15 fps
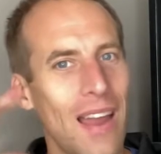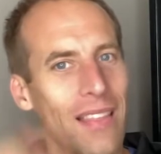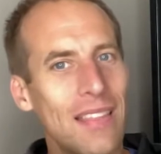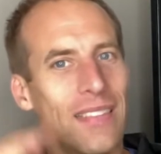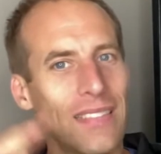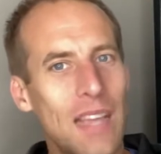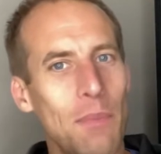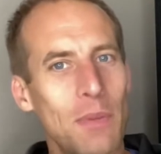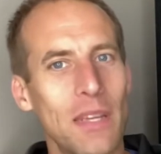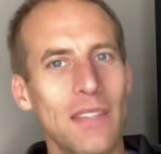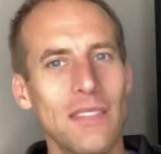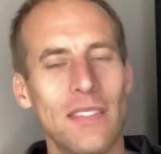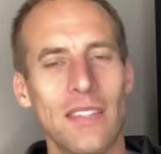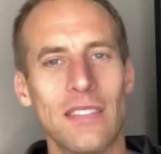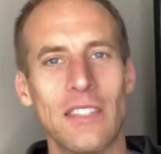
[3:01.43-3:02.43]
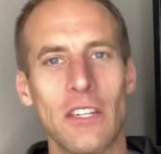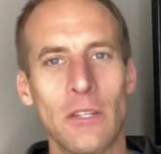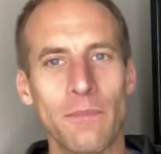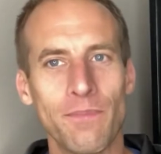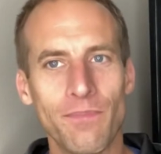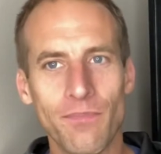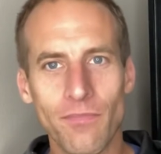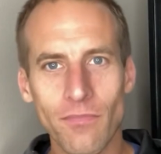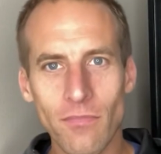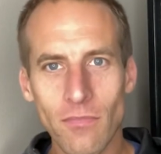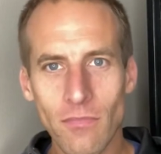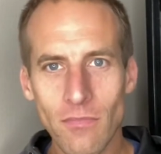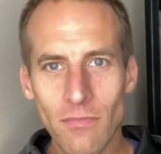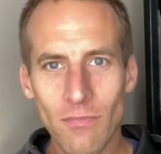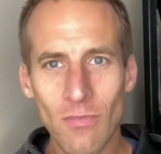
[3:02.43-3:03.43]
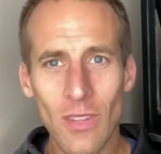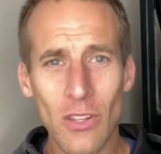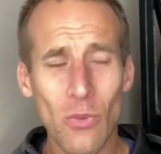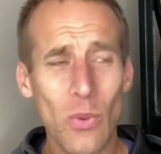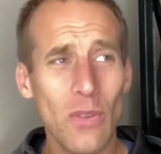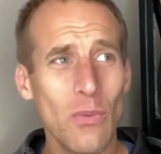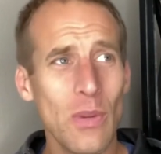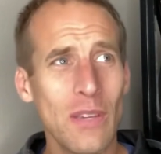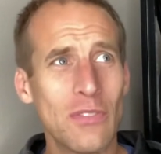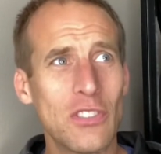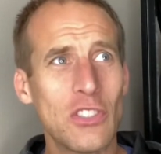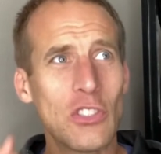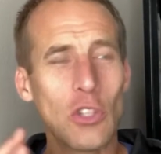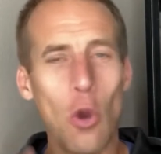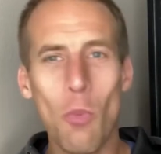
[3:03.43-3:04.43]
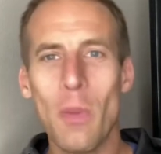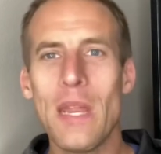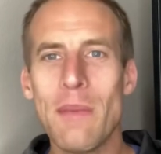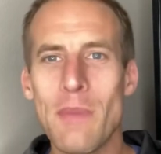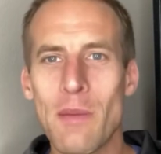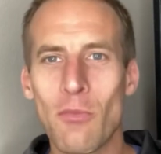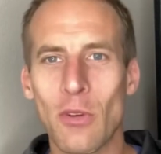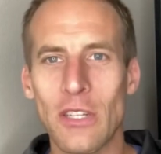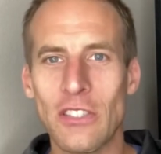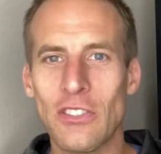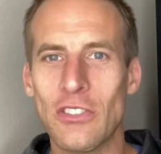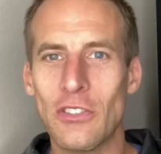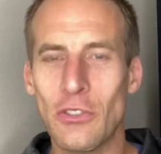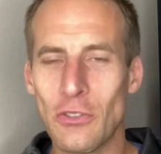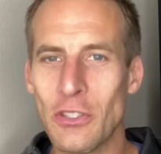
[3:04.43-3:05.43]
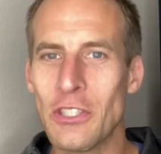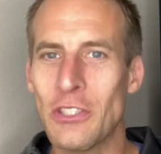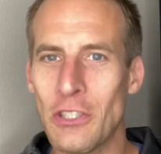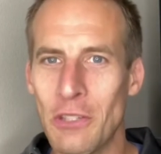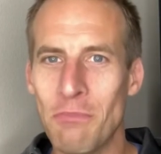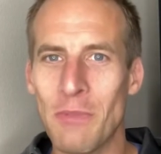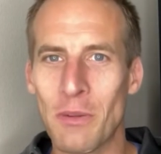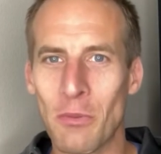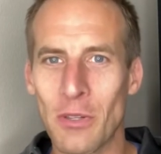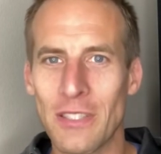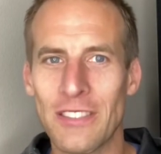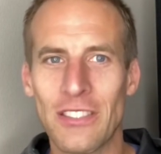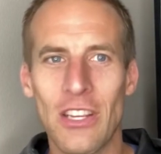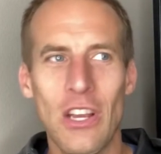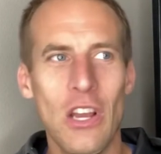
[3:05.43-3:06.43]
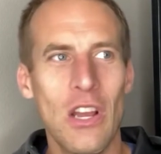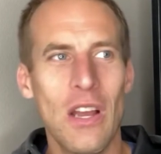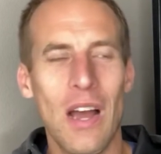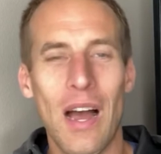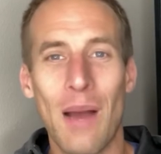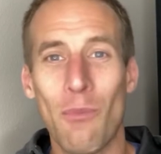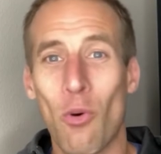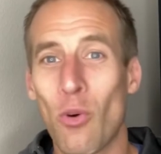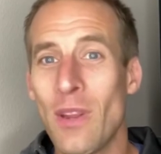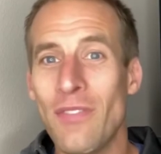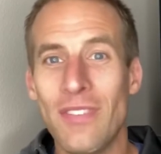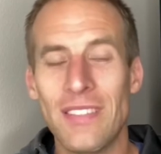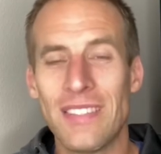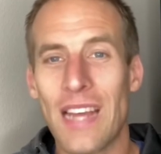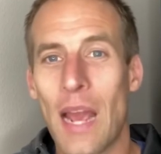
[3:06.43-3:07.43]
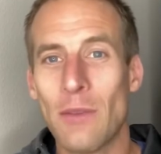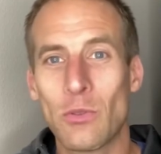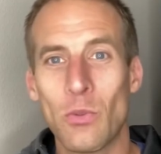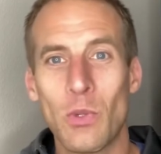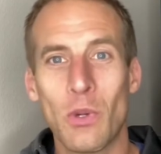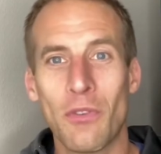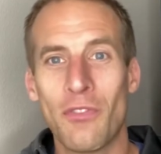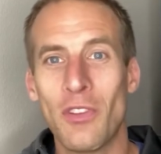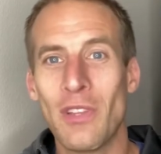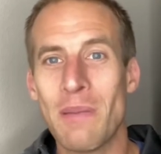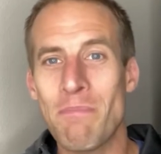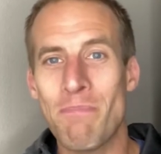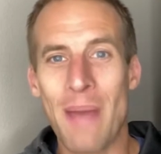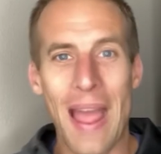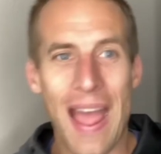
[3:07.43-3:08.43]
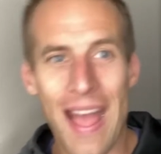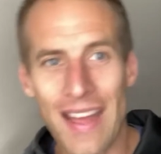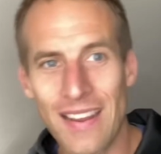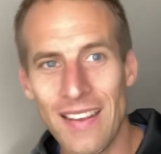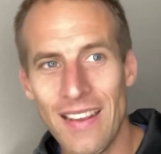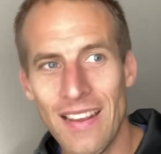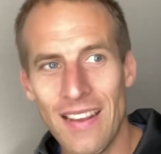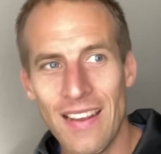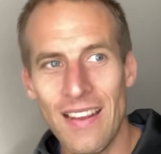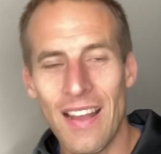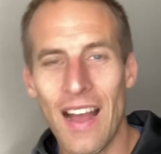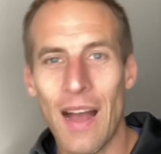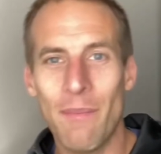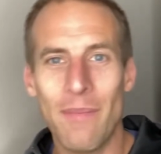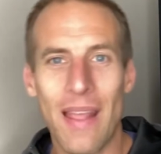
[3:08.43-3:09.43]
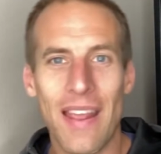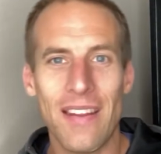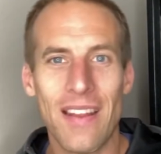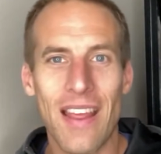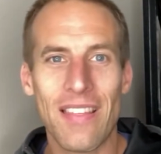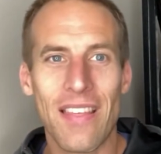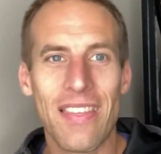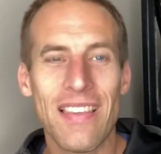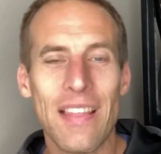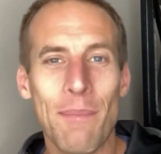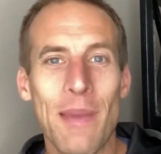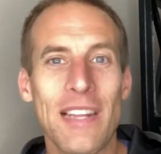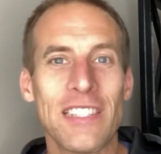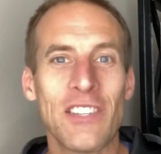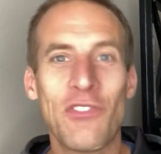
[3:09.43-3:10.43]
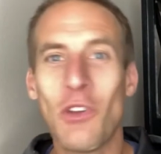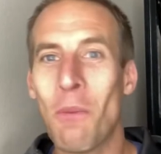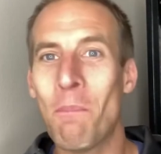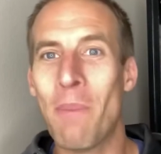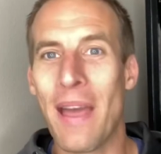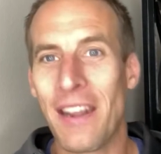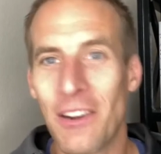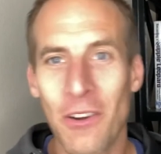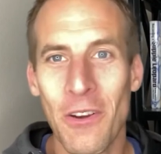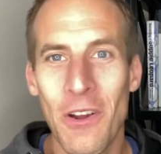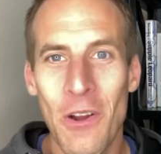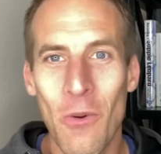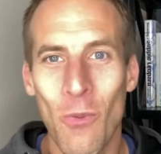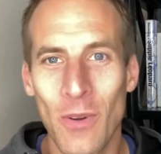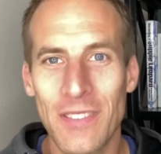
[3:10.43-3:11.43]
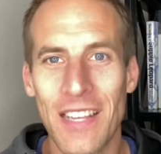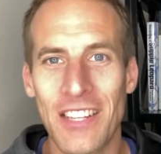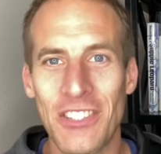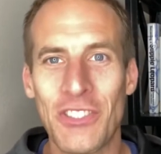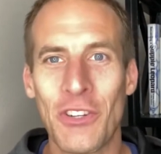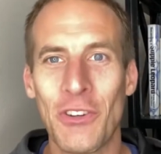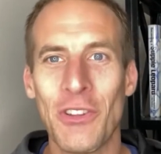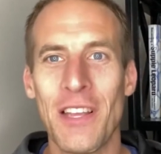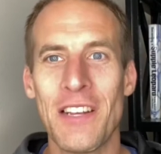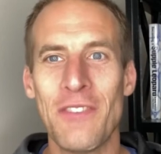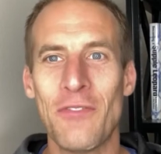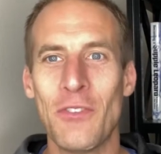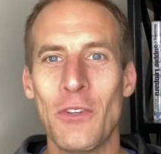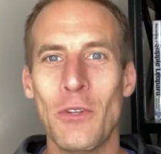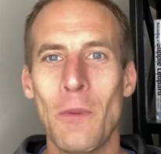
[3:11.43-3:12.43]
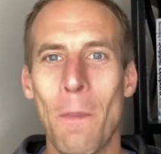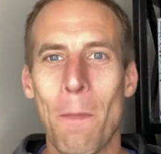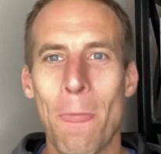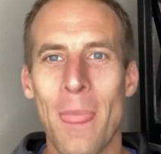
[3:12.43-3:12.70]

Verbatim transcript: of things coming against us here. We, we have so many memories, usually good memories, um, or even times when we were feeling bad. Um, and, and the thing that made us feel better was that sugar laden food.